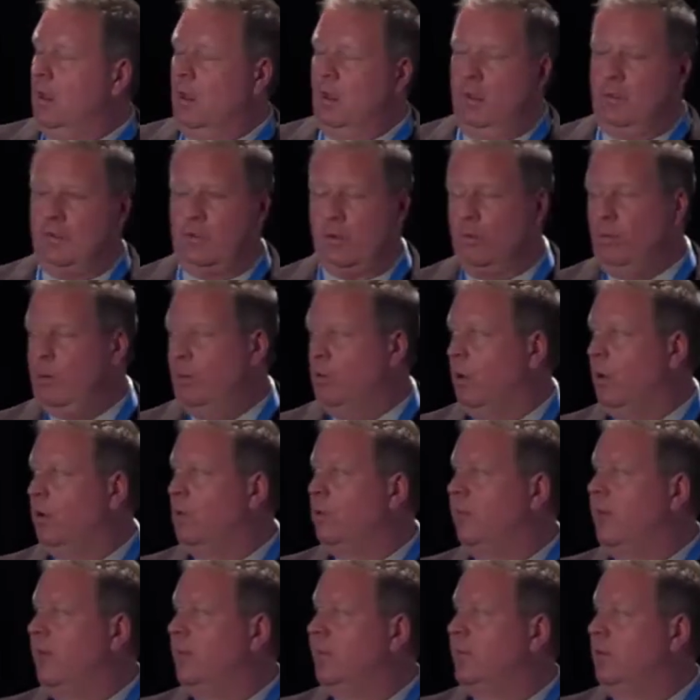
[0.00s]
So we work
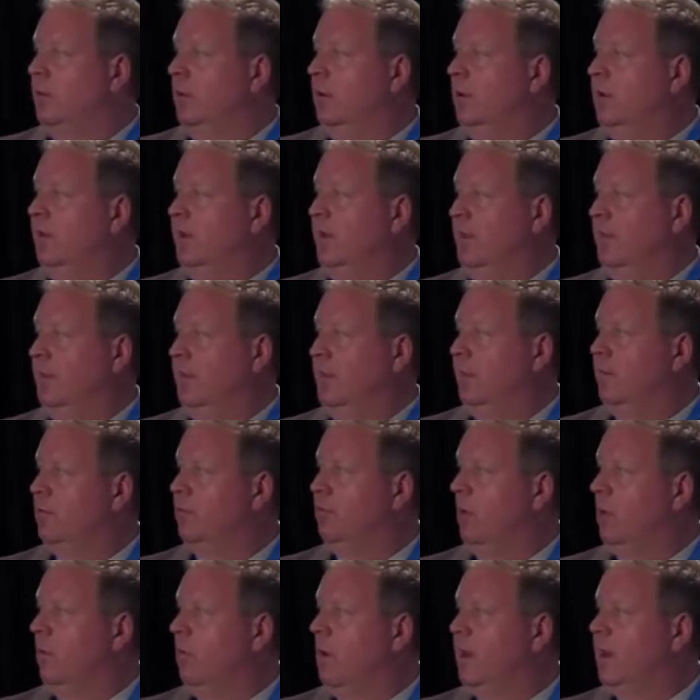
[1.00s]
with uncertainty in this.
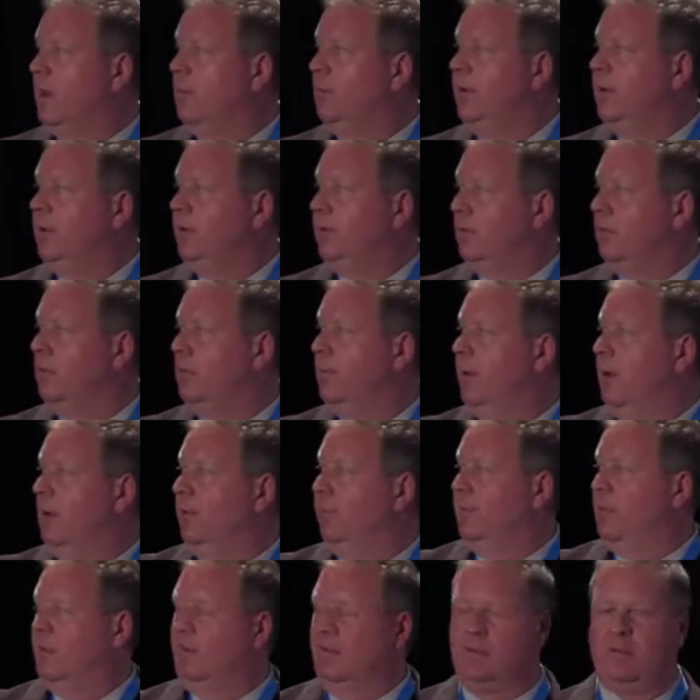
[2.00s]
Well, what can we do
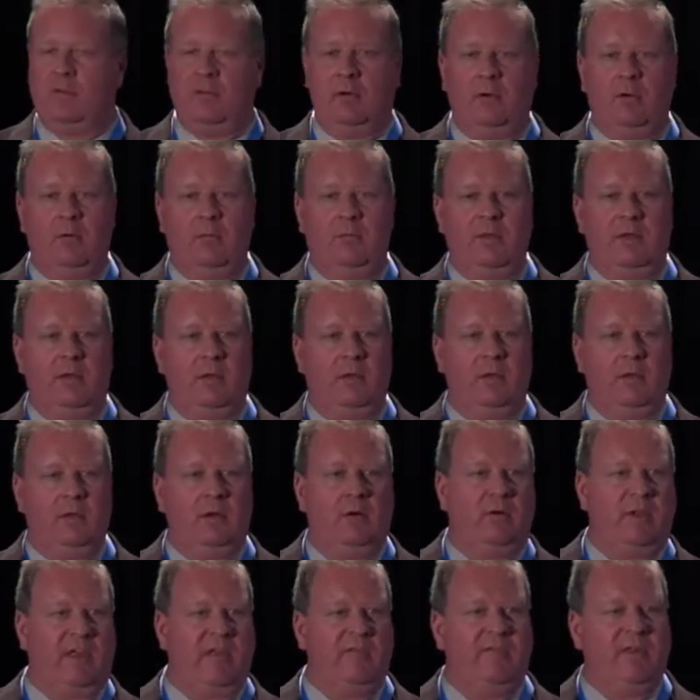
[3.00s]
about this?
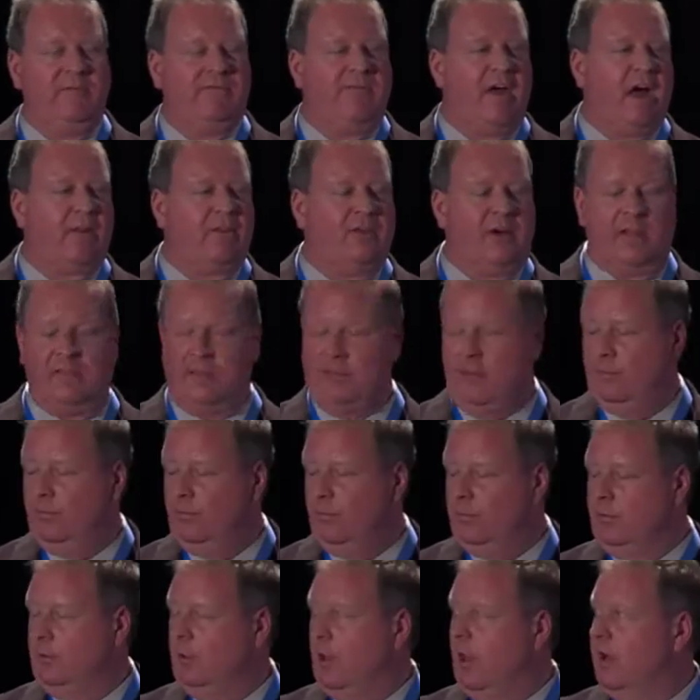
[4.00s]
Given the fact that I said
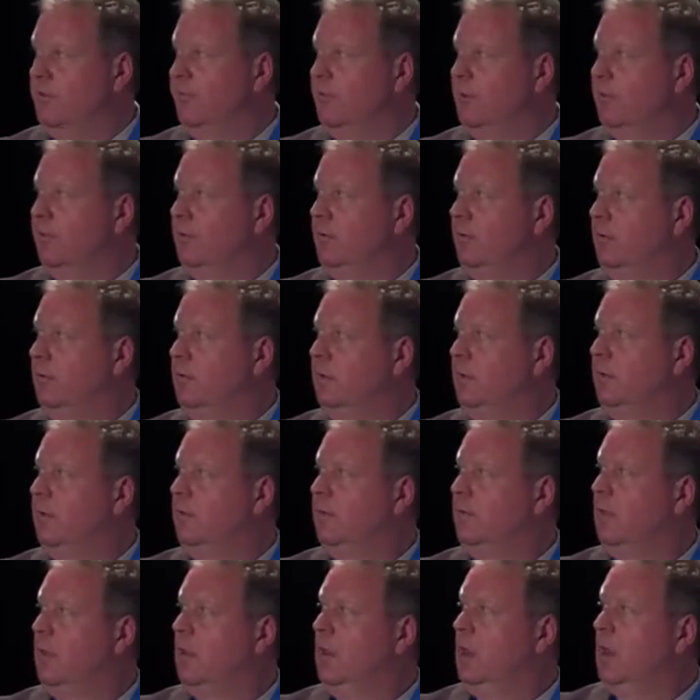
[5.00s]
there's a lot of
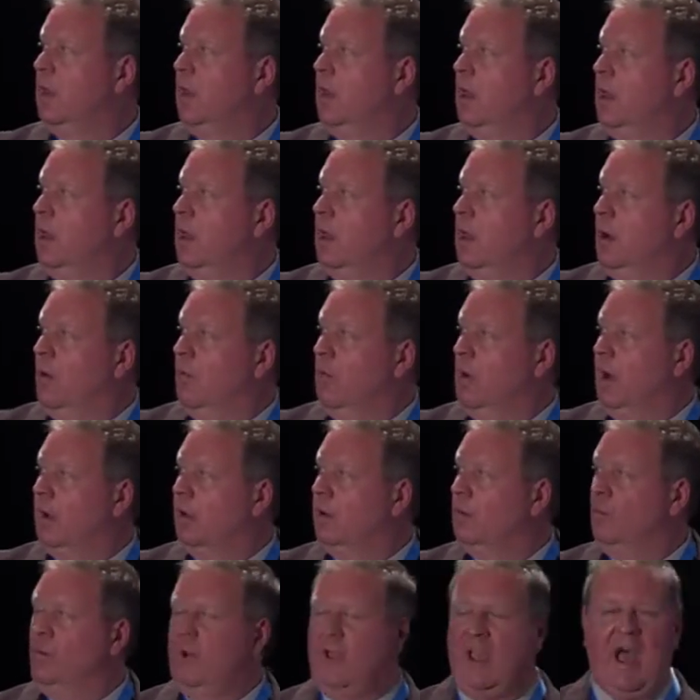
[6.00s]
uncertainties.
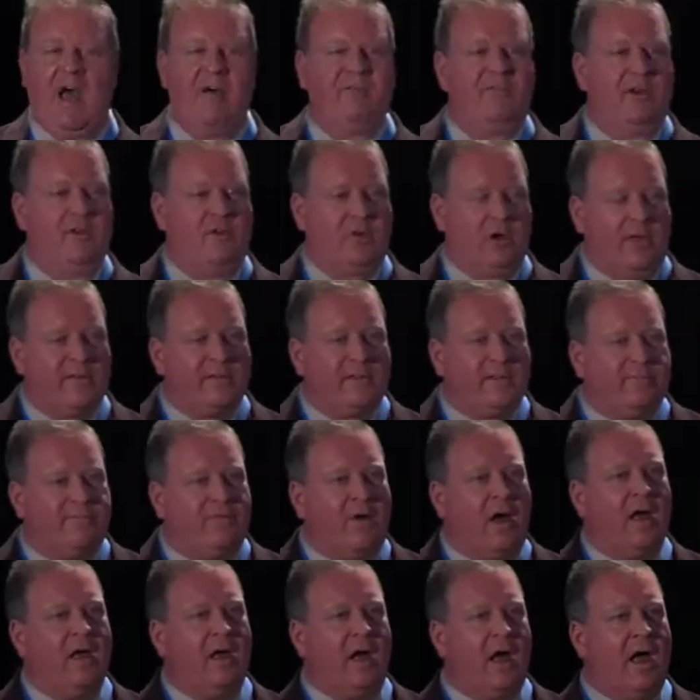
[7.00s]
Well, we have to
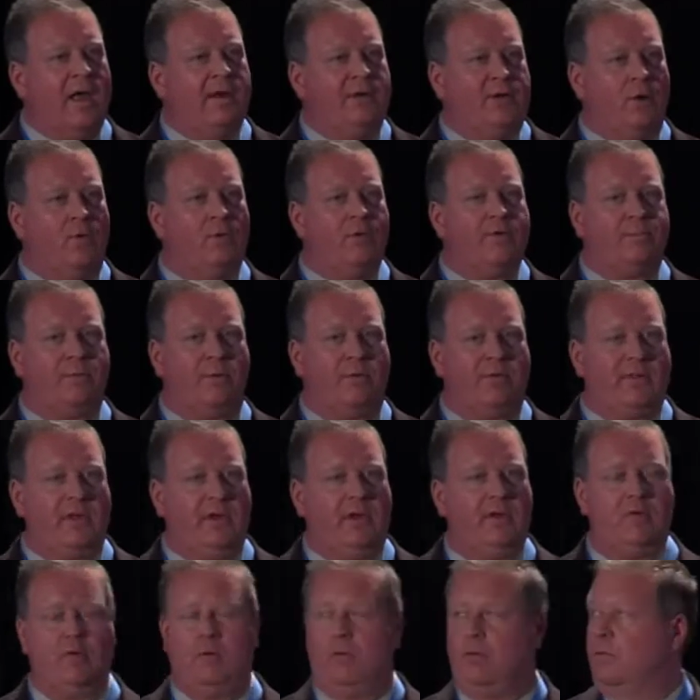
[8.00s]
justify high-dose
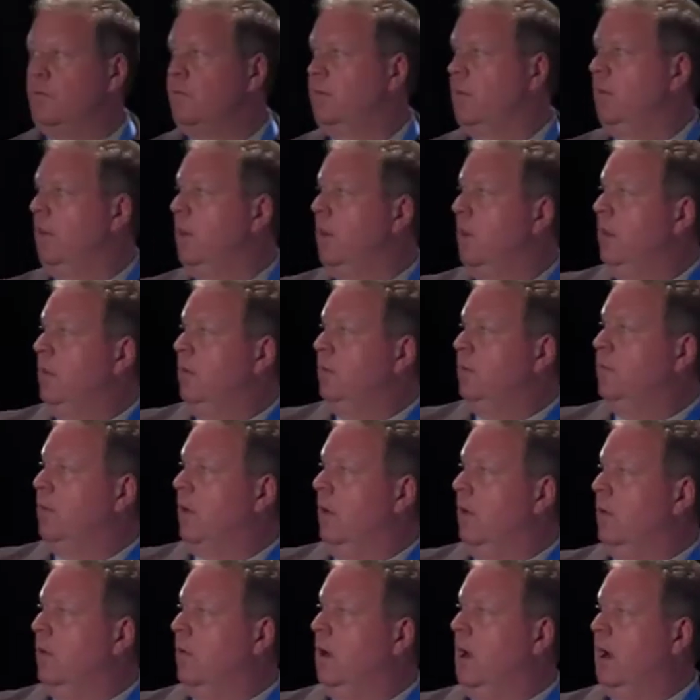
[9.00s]
procedures.
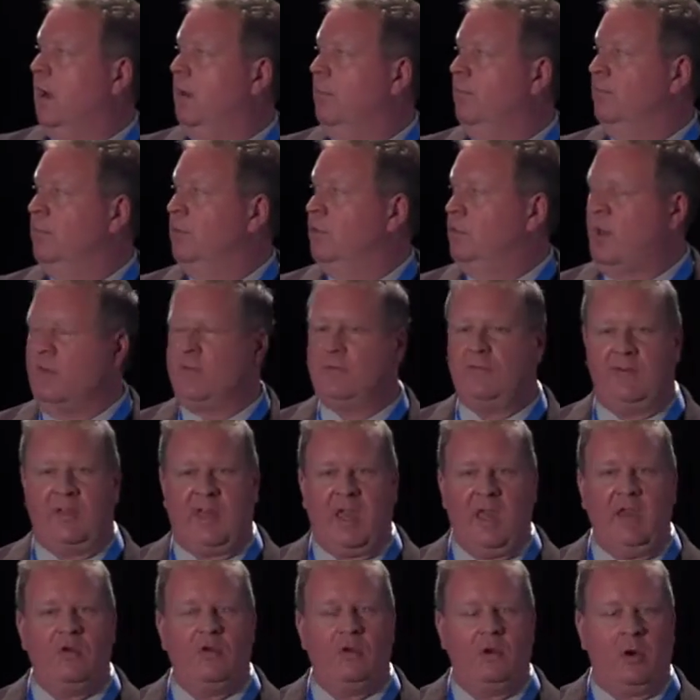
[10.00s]
So
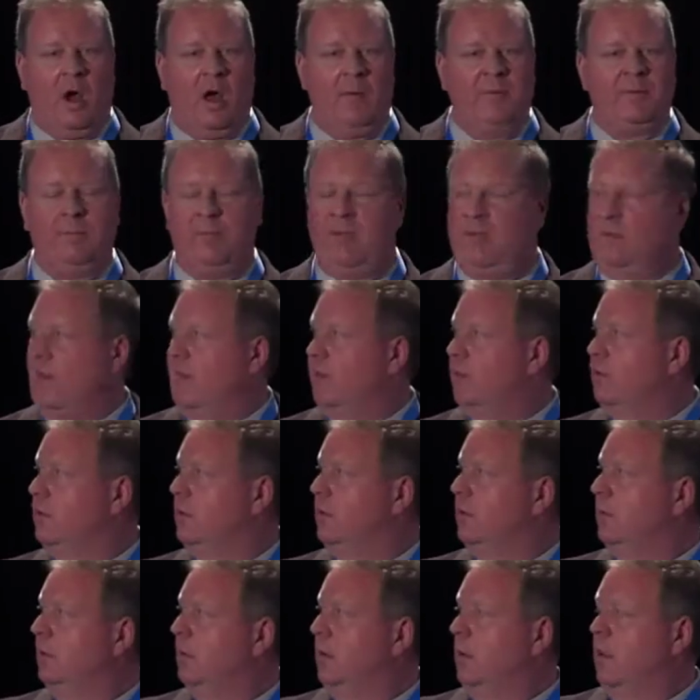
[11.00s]
justification,
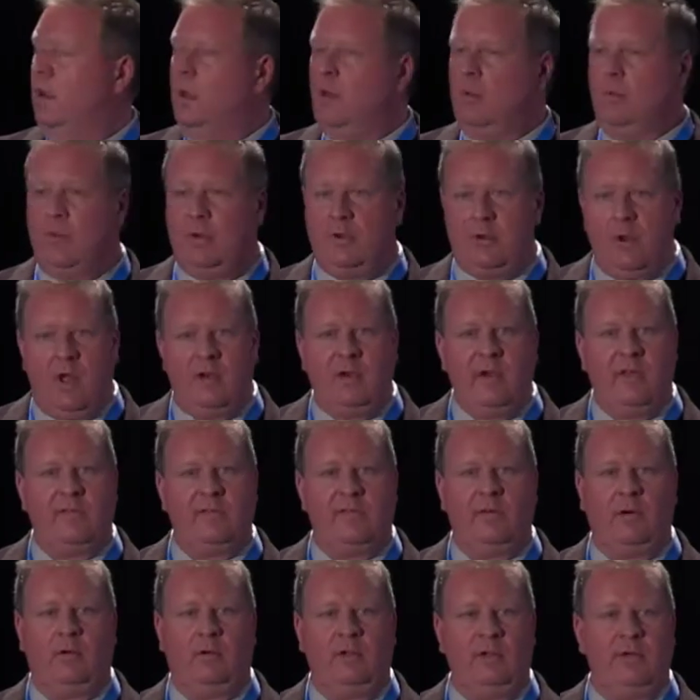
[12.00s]
optimization, but not
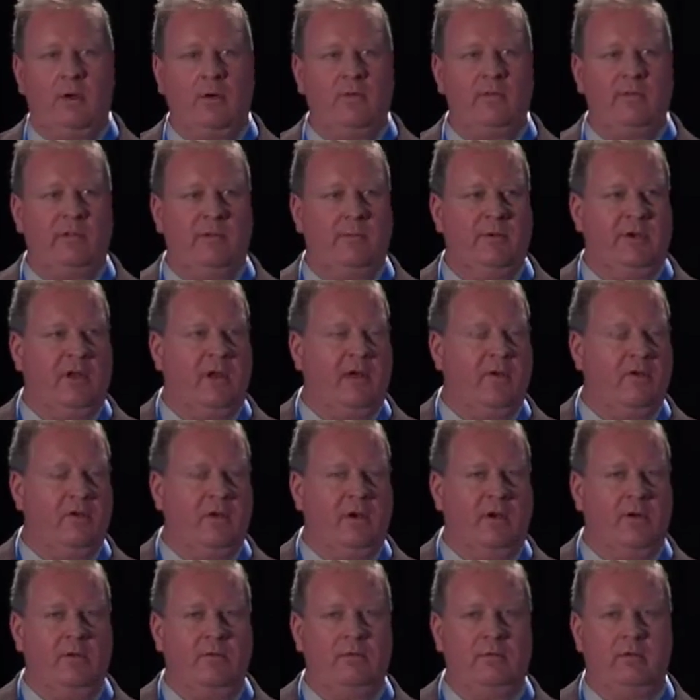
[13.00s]
necessarily dose
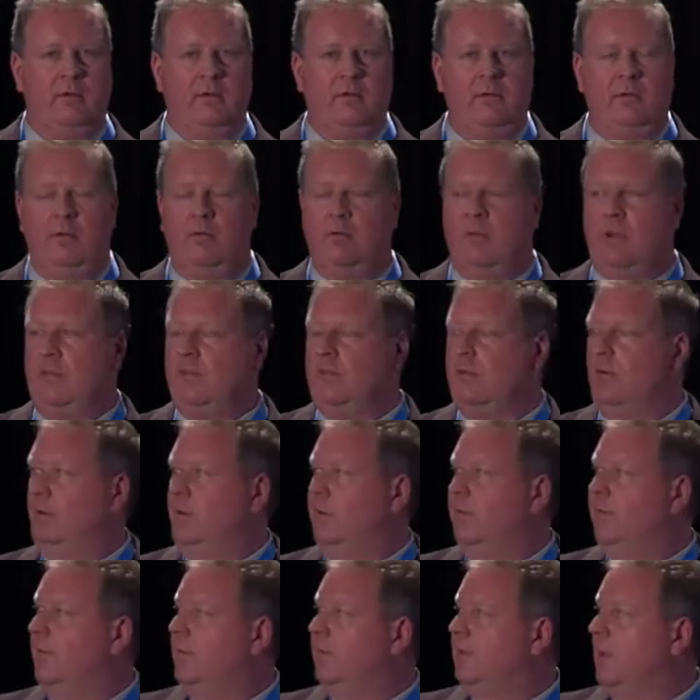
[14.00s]
limitation. I don't
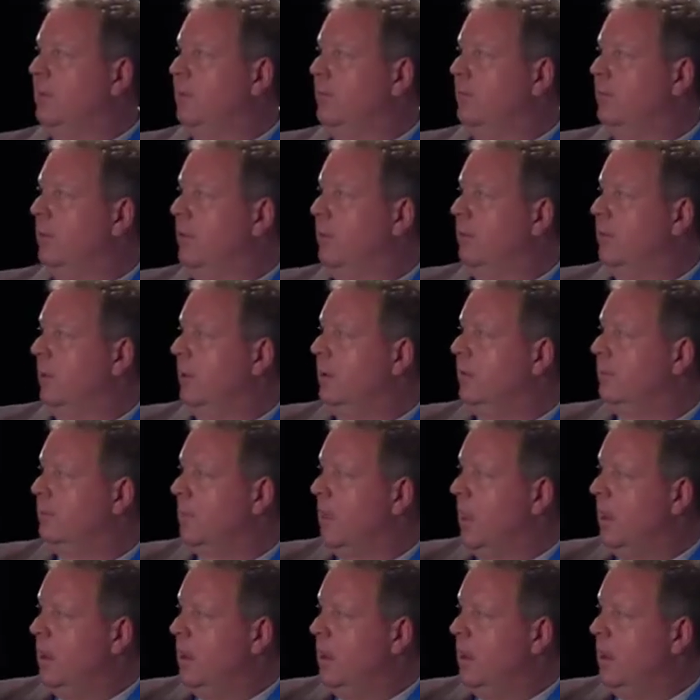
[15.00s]
necessarily think that's appropriate.